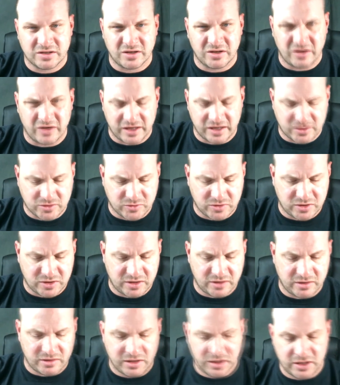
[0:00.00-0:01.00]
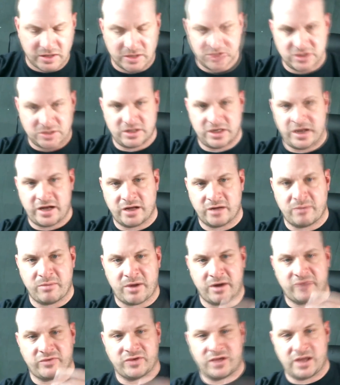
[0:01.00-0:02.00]
I guess with their genetic
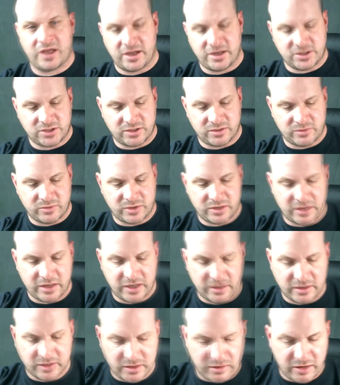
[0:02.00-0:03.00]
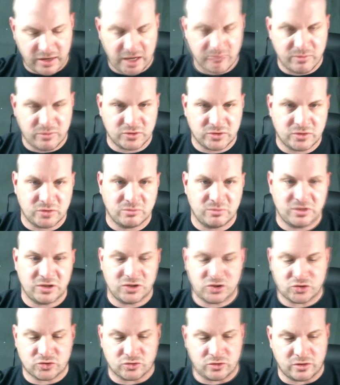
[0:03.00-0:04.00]
modification and whatnot, they're able to be
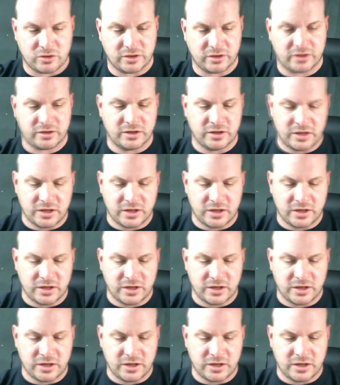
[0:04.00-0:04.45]
stronger.